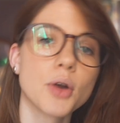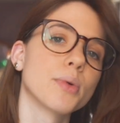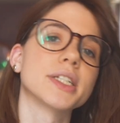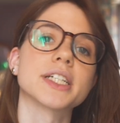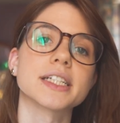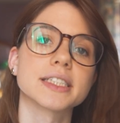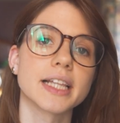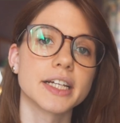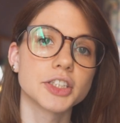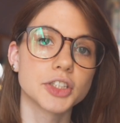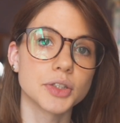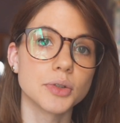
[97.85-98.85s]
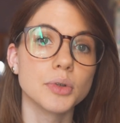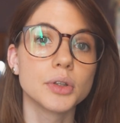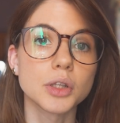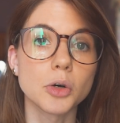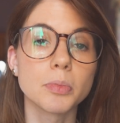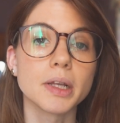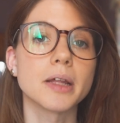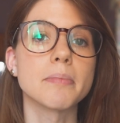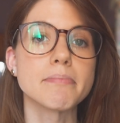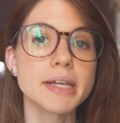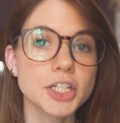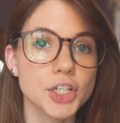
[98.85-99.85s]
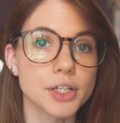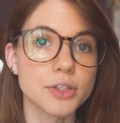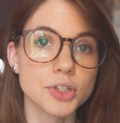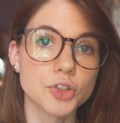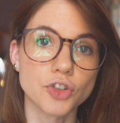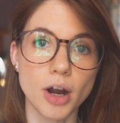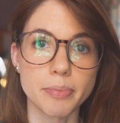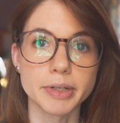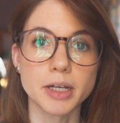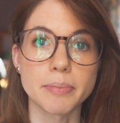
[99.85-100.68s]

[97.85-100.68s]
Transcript: which has led to global emissions dropping